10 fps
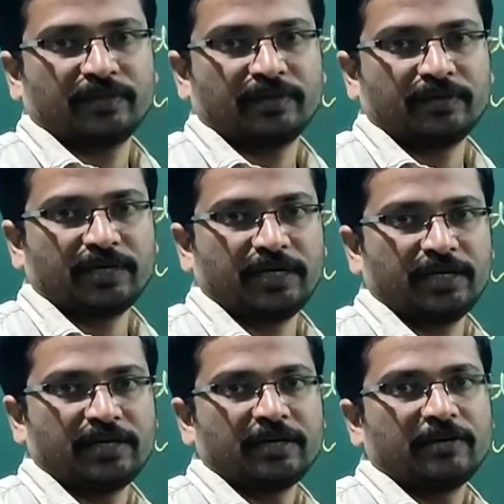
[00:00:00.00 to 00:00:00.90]

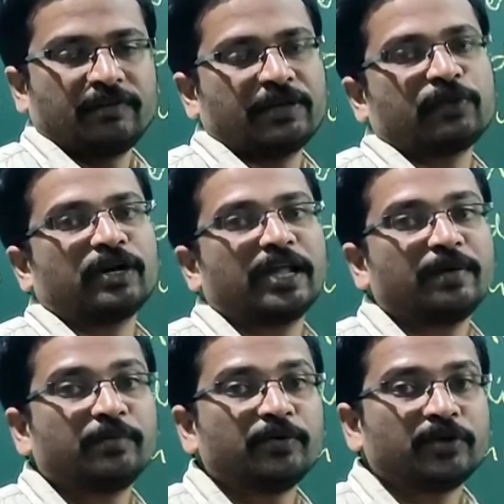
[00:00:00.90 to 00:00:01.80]
Okay, for total
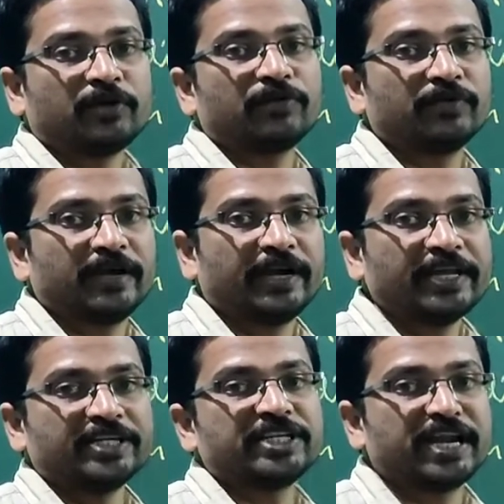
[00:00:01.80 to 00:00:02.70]
amount of
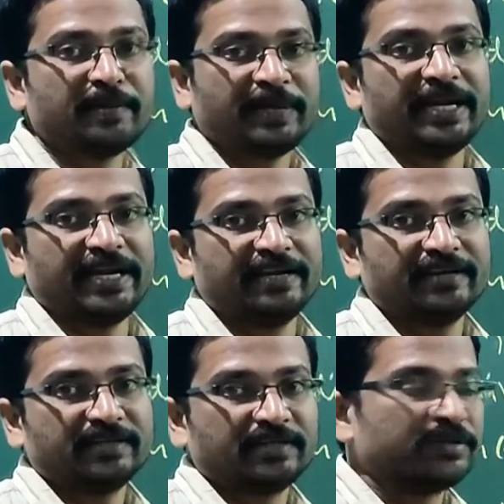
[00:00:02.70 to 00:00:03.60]
radiation emitted.
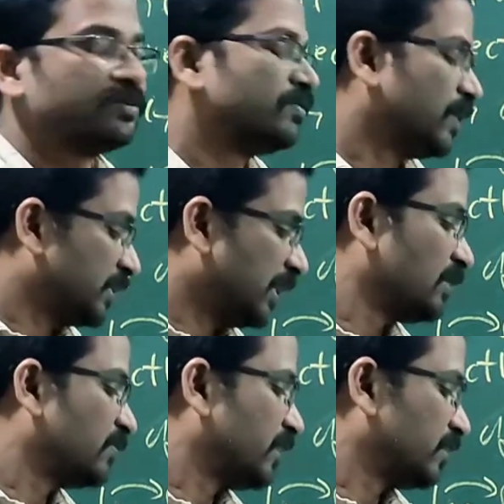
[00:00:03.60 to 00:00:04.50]
For
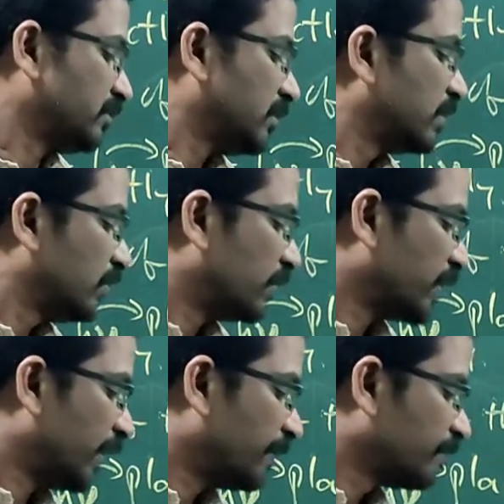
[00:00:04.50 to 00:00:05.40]
that one,
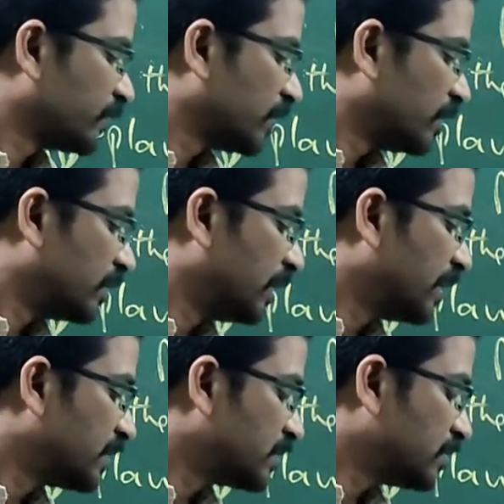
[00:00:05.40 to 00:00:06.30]
okay,
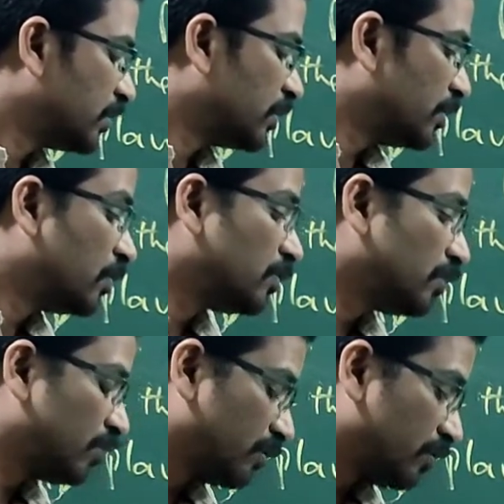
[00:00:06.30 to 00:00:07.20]
there is
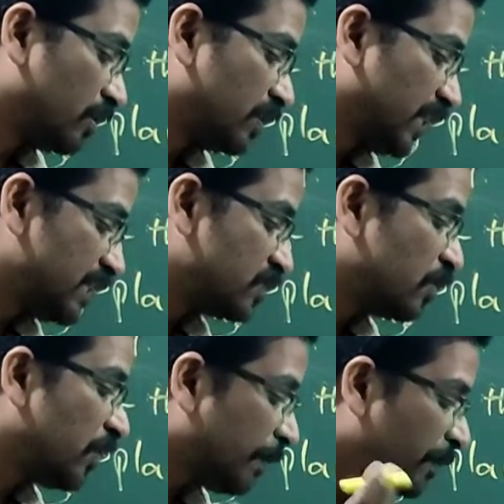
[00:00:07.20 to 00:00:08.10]

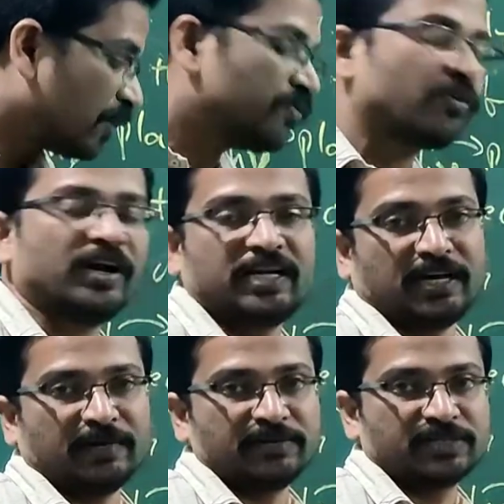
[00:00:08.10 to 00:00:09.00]
no number of
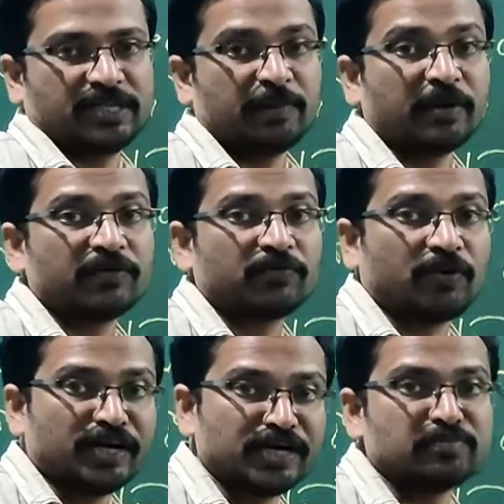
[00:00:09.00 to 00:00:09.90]

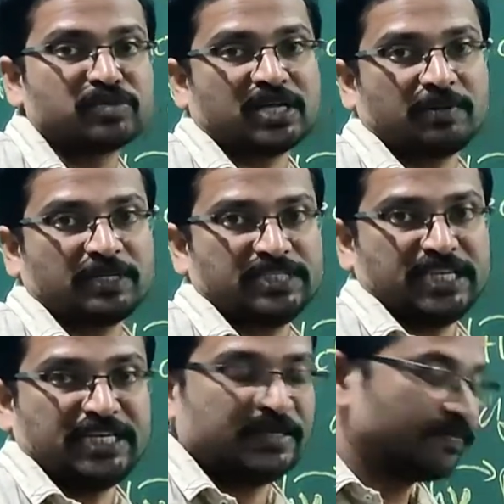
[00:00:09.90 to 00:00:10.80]
quantums are
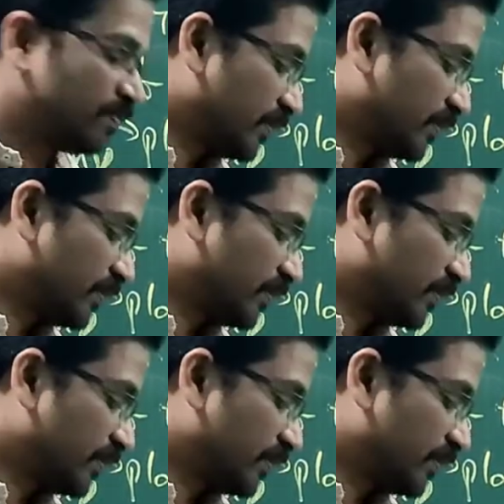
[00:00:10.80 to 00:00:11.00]
present.